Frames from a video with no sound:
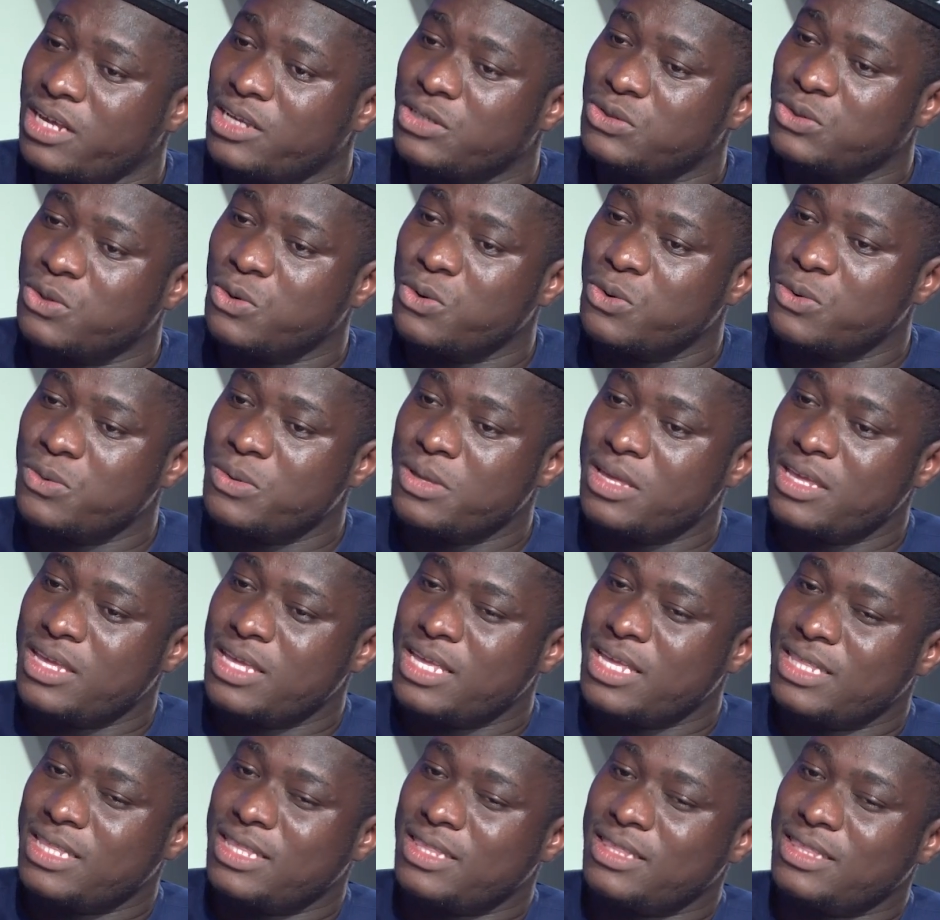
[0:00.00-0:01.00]
And so
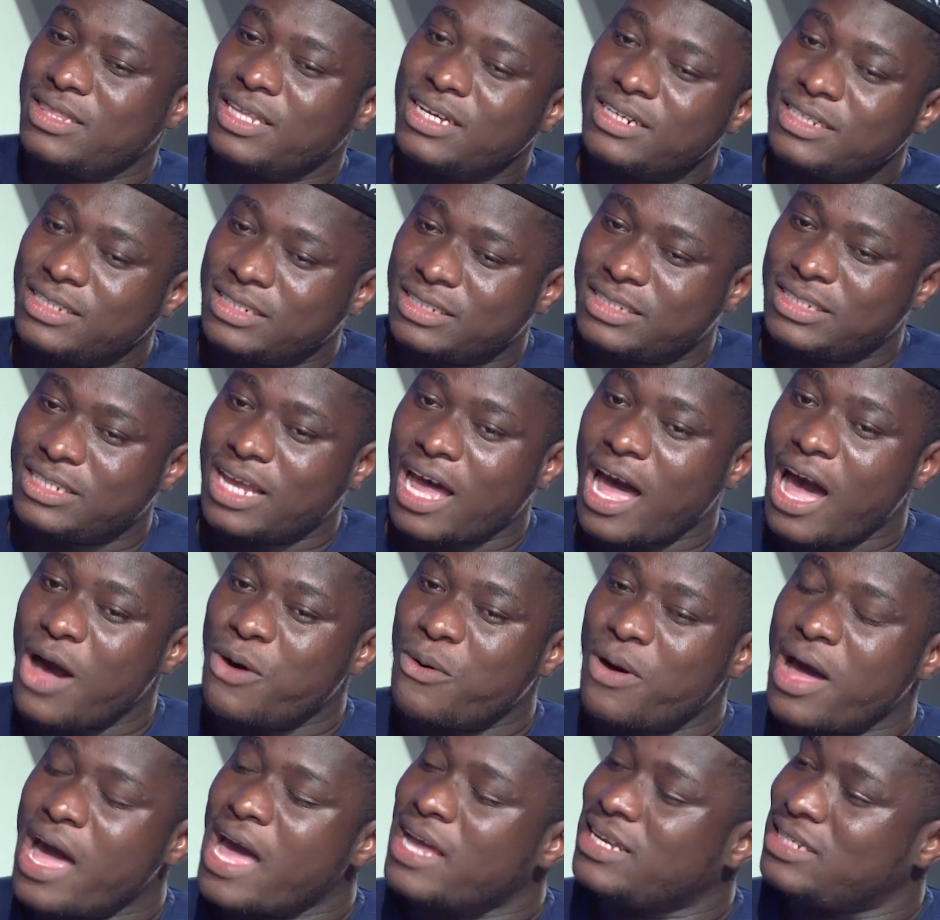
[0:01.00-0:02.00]
that is
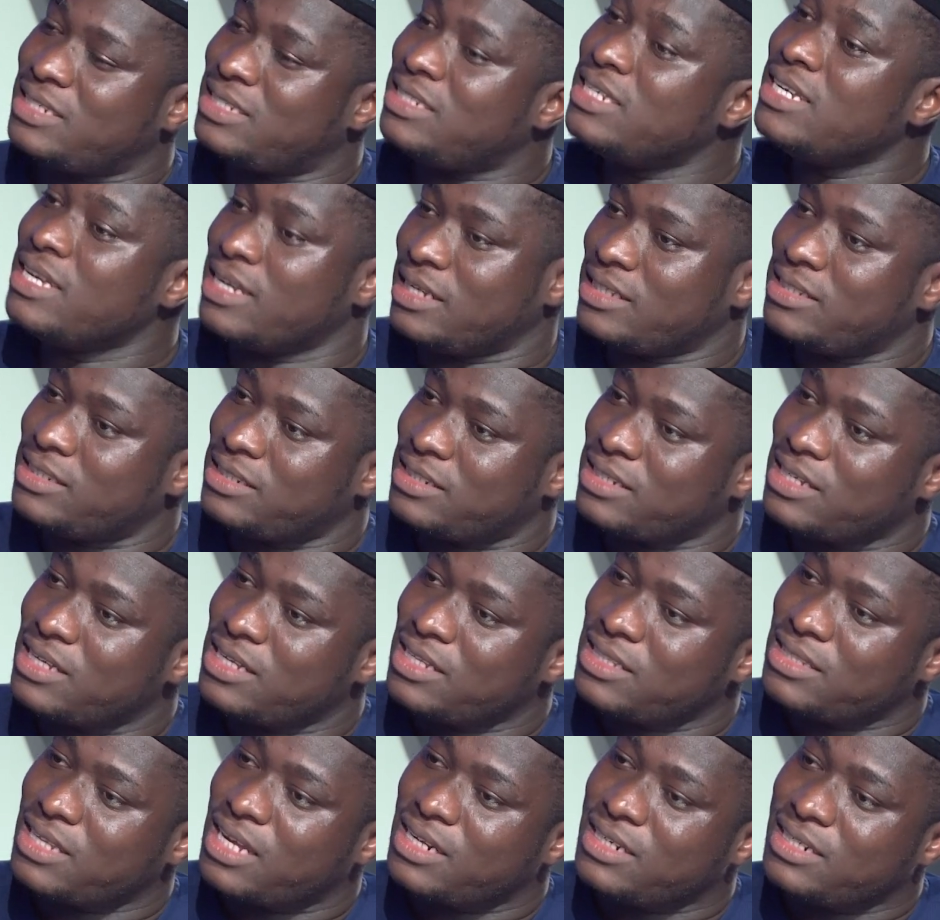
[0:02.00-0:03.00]
how I see it,
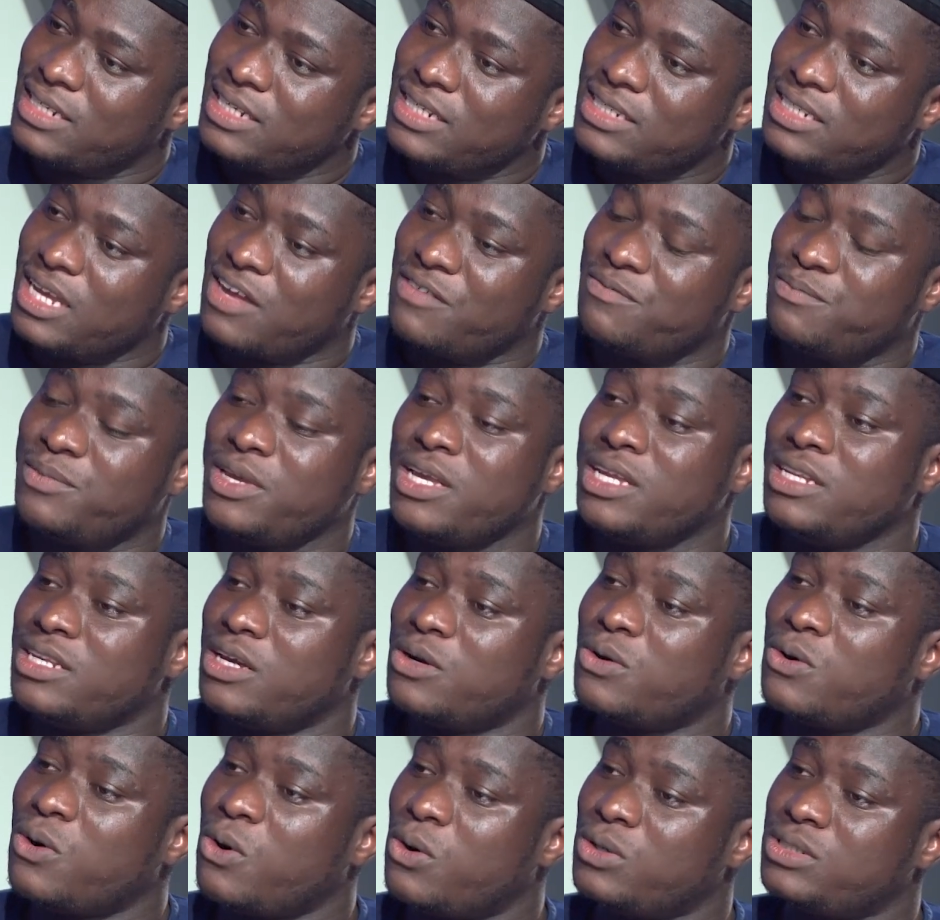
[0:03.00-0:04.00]
that these have been
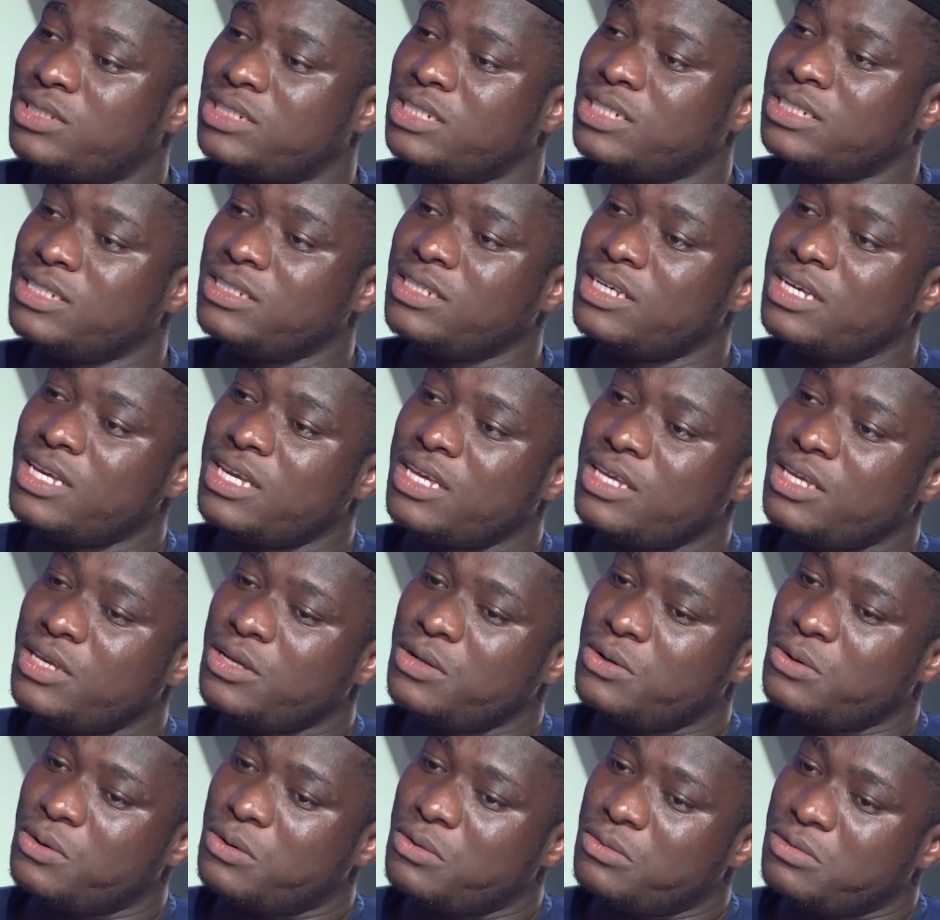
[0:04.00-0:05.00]
the causing,
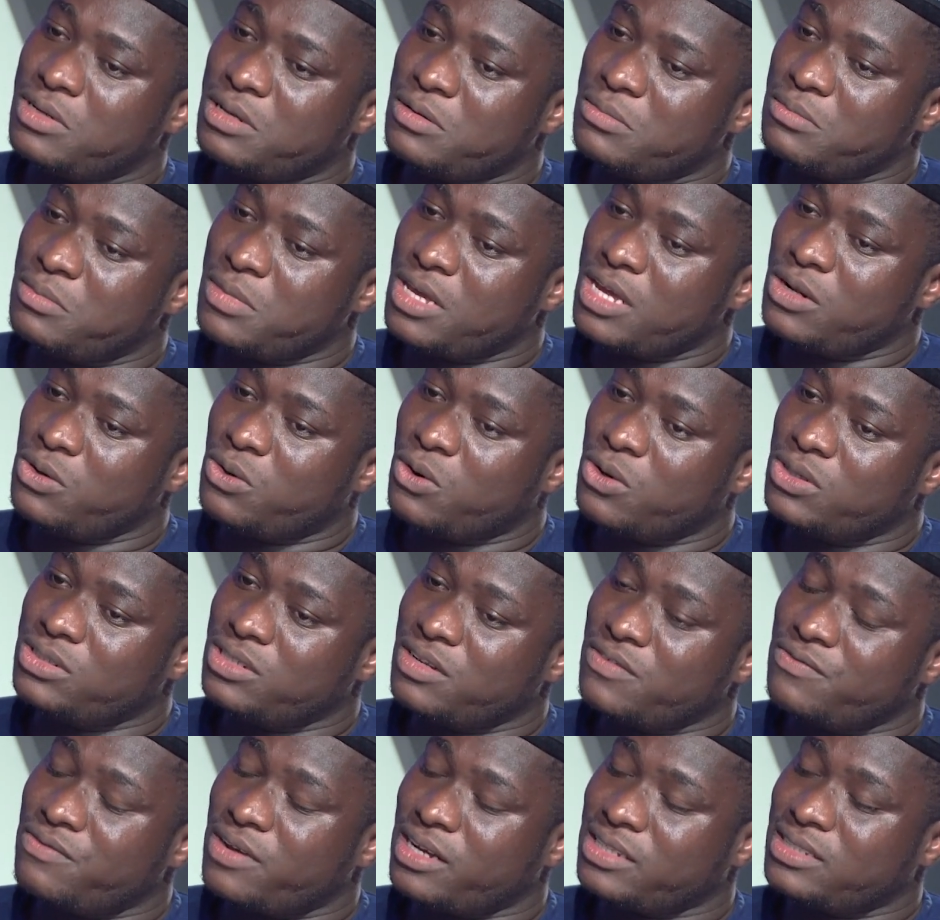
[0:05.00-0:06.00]
the main
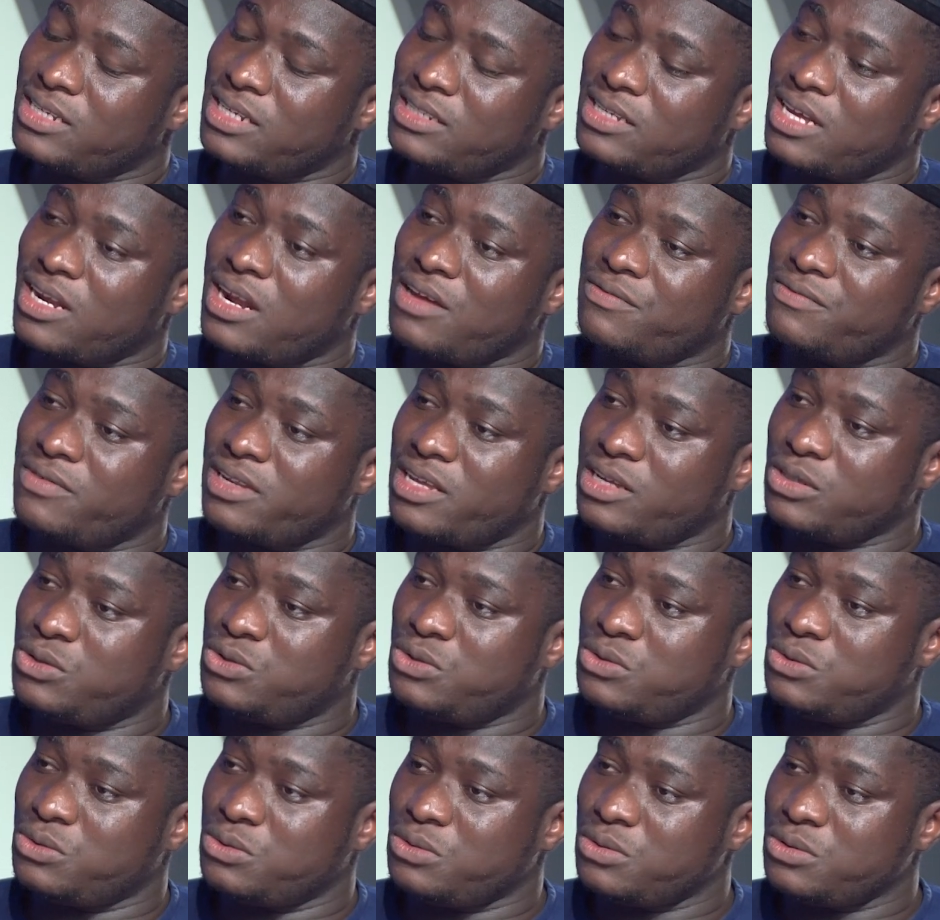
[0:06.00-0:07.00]
causing factors that have led
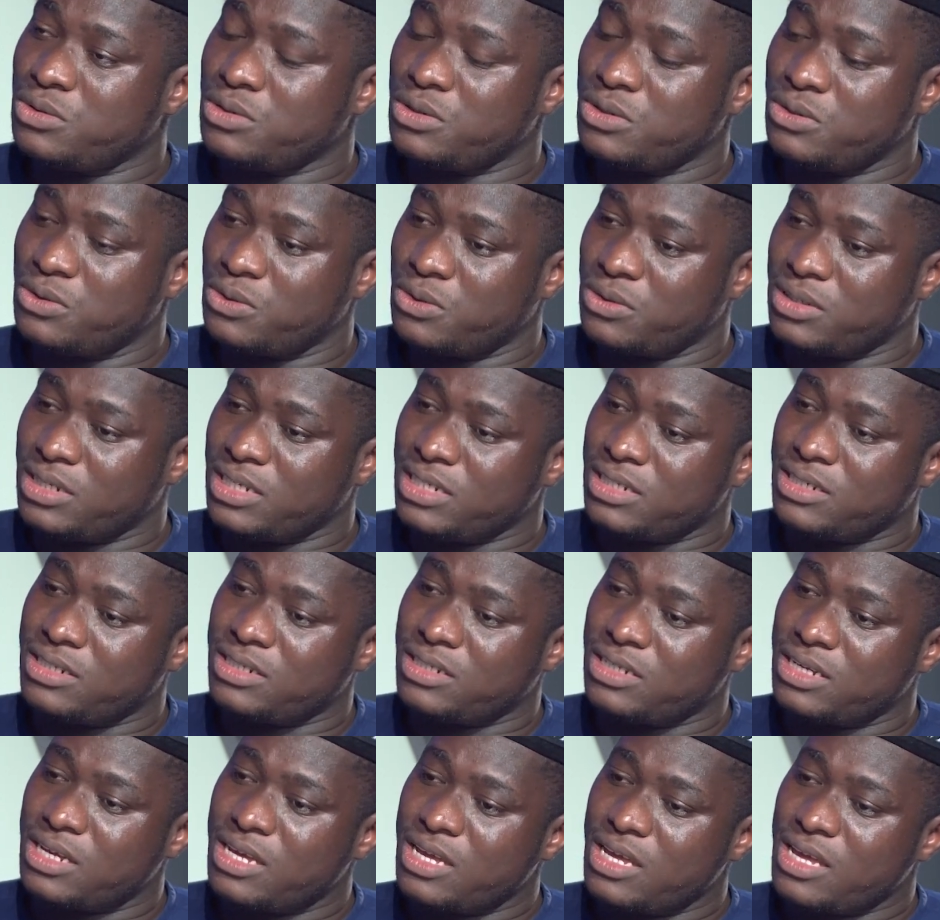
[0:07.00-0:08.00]
to,
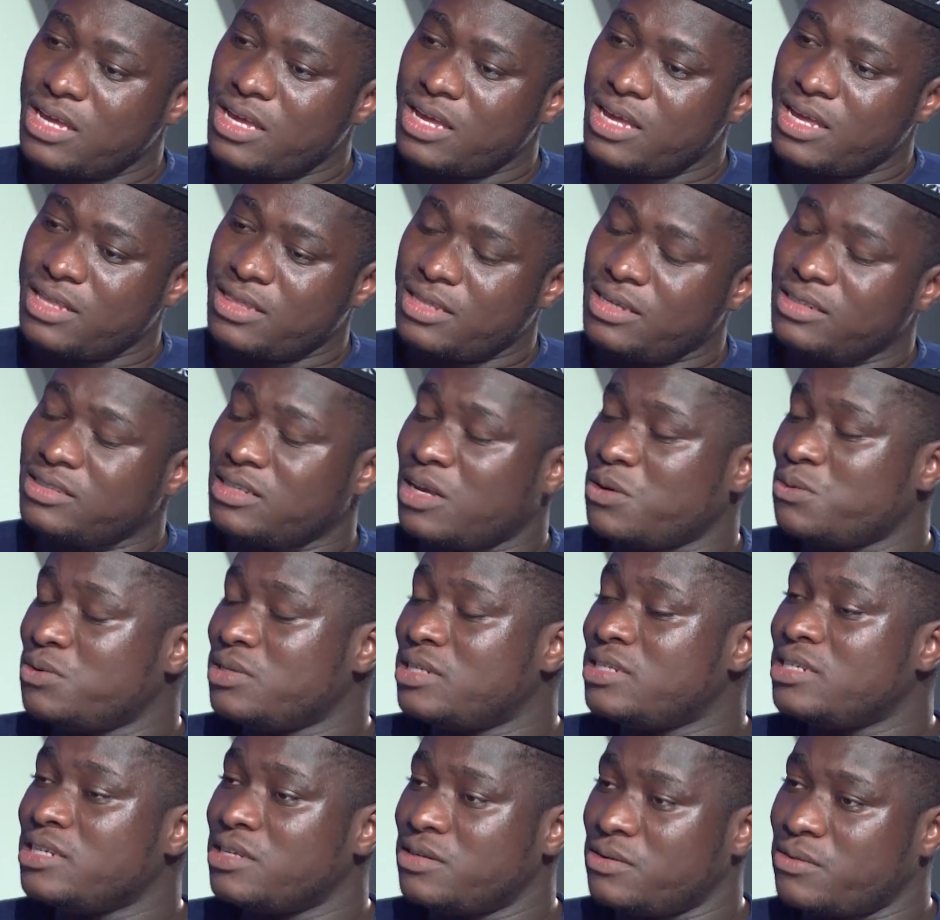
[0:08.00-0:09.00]
these things that we
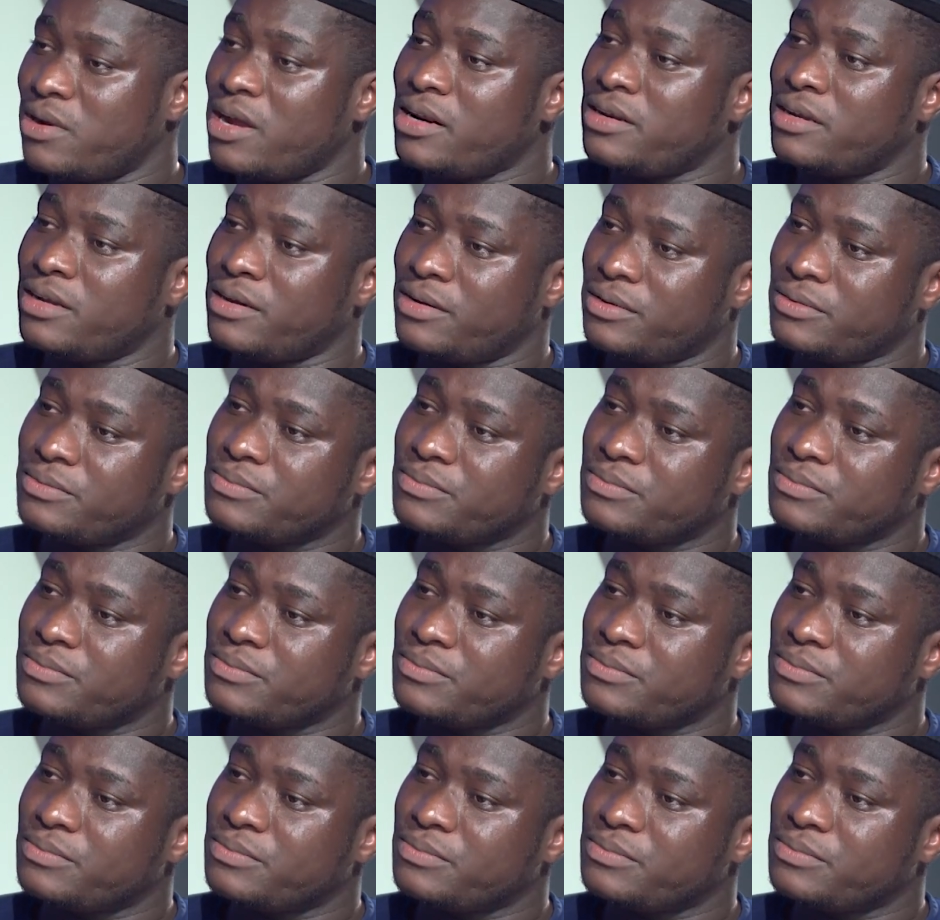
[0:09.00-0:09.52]
see right now.